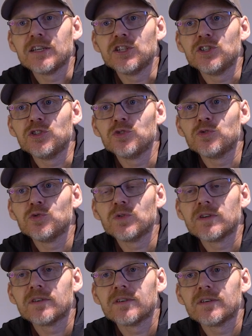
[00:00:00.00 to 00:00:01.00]

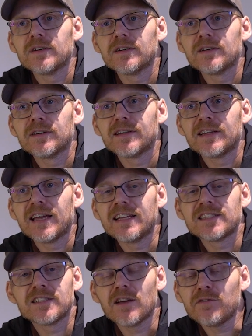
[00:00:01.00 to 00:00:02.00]
you
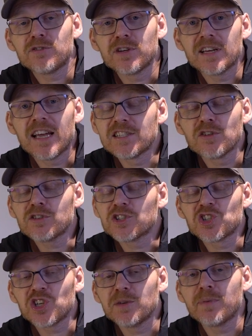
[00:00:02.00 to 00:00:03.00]
it's never a, it's not a
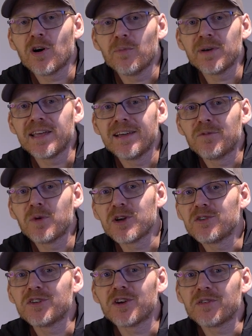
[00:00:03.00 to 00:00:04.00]
cheap hobby. We
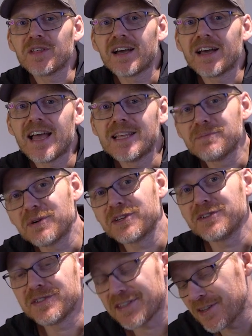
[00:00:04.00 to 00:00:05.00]
all know that.
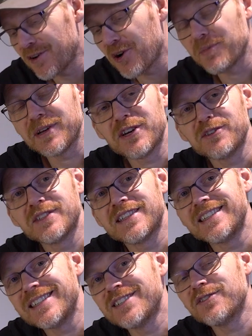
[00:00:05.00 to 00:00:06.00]
Anybody who's in the hobby knows
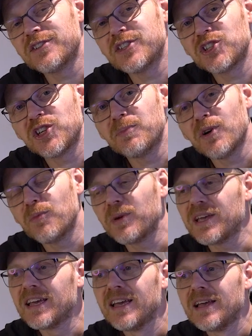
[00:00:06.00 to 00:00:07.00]
that it's not a cheap
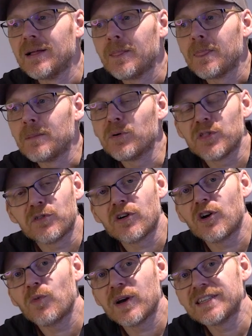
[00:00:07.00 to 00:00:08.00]
hobby. But there
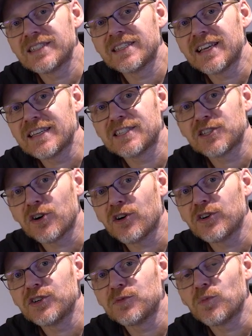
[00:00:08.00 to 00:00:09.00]
are ways to get
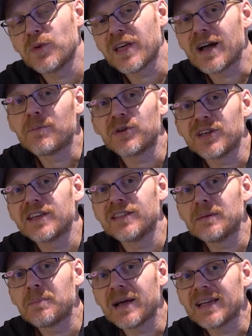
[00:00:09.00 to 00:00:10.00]
started without
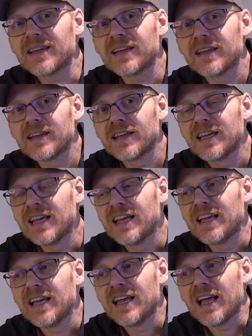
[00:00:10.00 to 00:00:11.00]
breaking the bank.
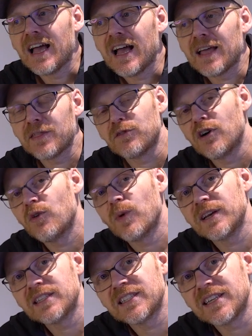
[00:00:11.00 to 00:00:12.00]
And there are
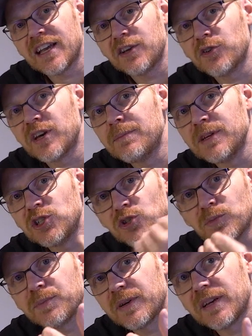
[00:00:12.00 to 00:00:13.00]
ways to get your image
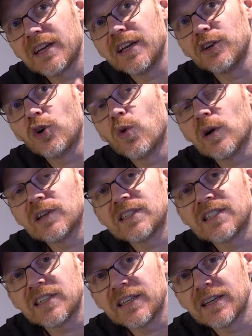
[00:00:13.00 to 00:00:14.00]
up in
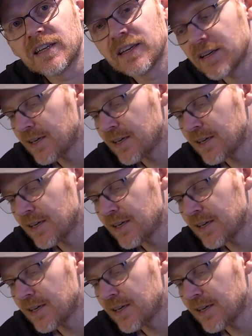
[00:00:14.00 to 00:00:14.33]
quality